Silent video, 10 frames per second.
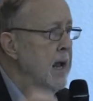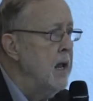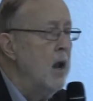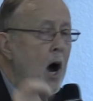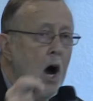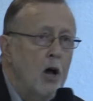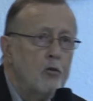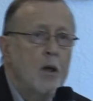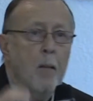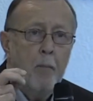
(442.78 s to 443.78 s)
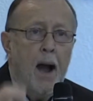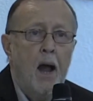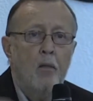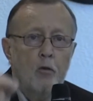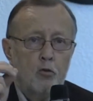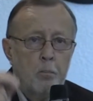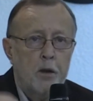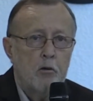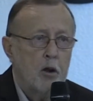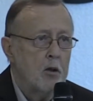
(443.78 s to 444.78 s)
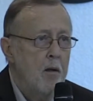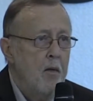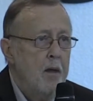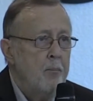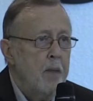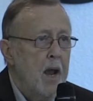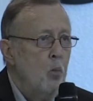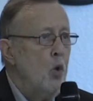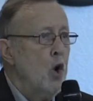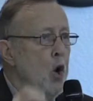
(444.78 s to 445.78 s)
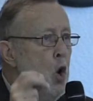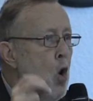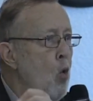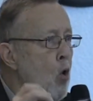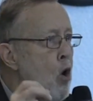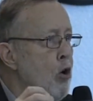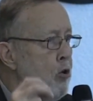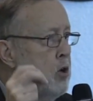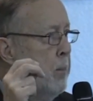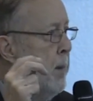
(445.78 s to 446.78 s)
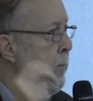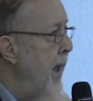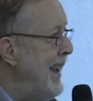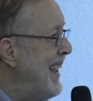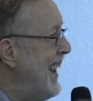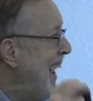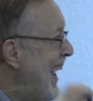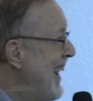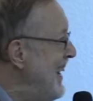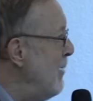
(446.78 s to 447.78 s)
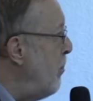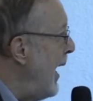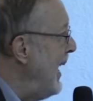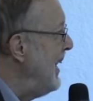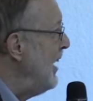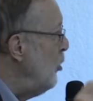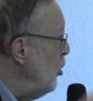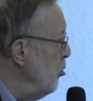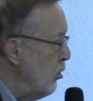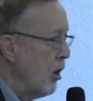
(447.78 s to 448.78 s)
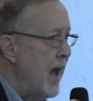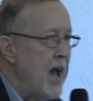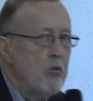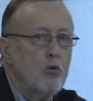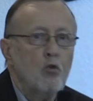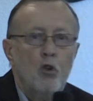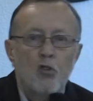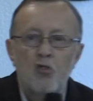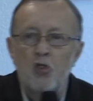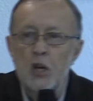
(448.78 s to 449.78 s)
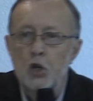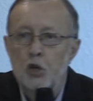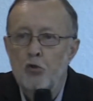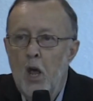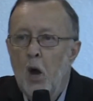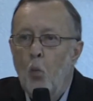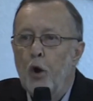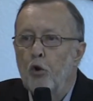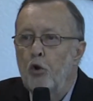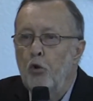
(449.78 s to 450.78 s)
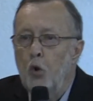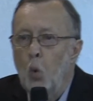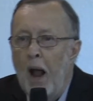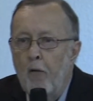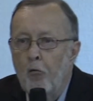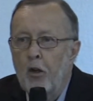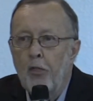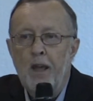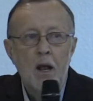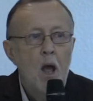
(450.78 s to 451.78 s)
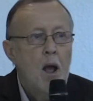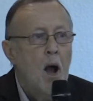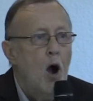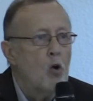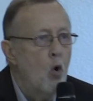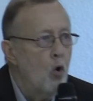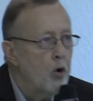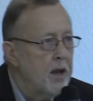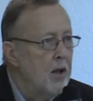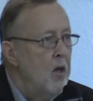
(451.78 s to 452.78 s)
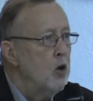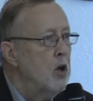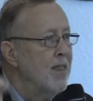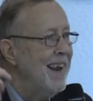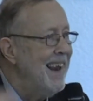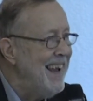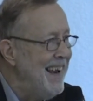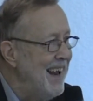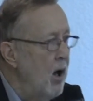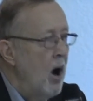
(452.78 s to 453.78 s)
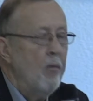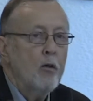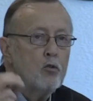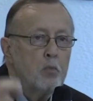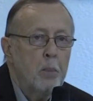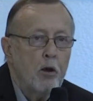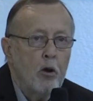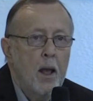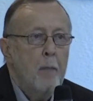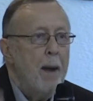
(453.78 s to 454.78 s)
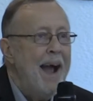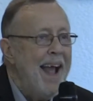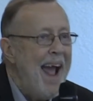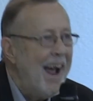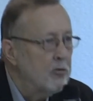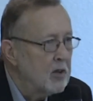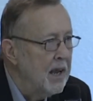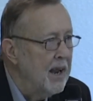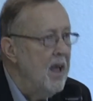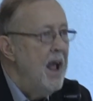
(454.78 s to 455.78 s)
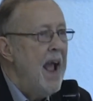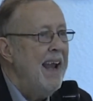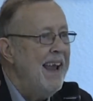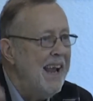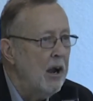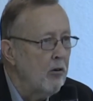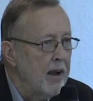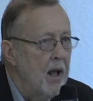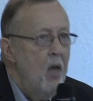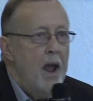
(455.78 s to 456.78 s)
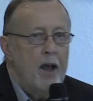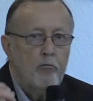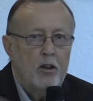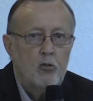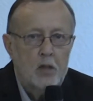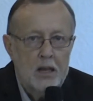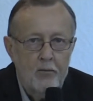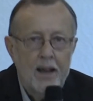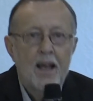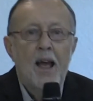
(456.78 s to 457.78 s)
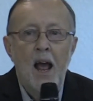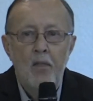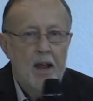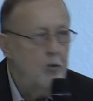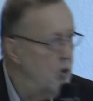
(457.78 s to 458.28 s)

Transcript: in us by the Spirit. And we are no longer to be making independent, unilateral decisions. We are to do everything according to the leading of the Spirit by asking and hearing and receiving and then